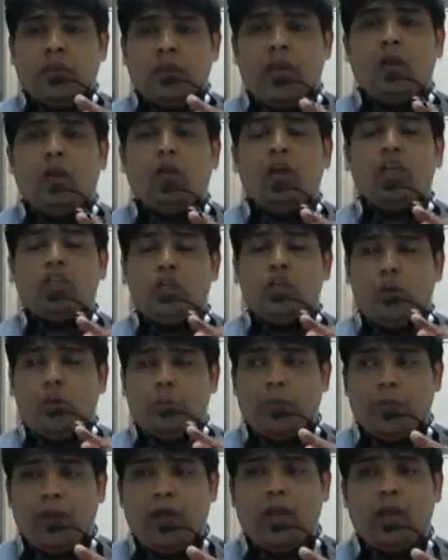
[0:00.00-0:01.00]
Calculation
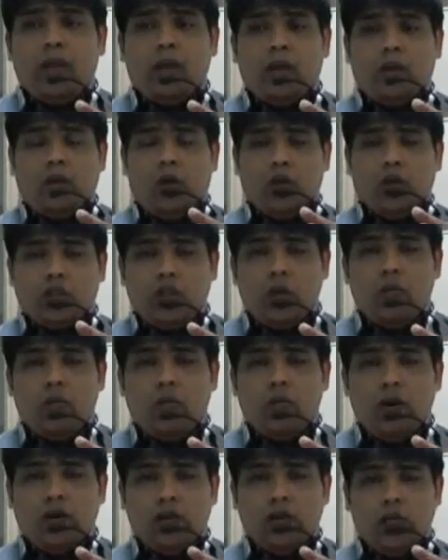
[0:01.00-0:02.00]
of cost
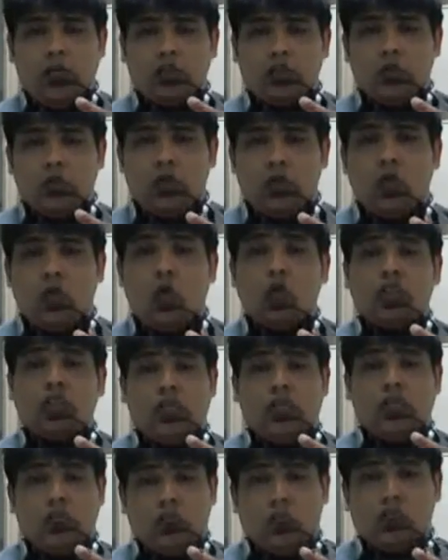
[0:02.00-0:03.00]
of metal issued,
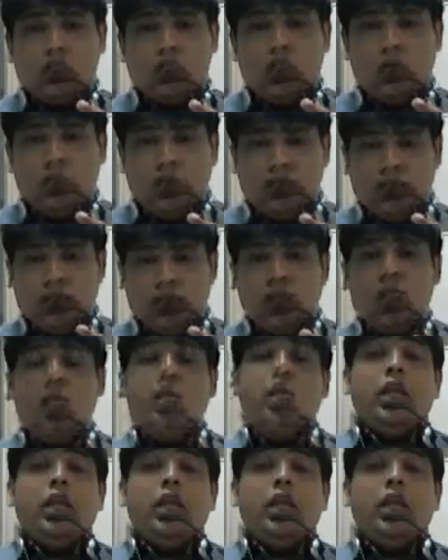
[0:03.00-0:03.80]
notional method.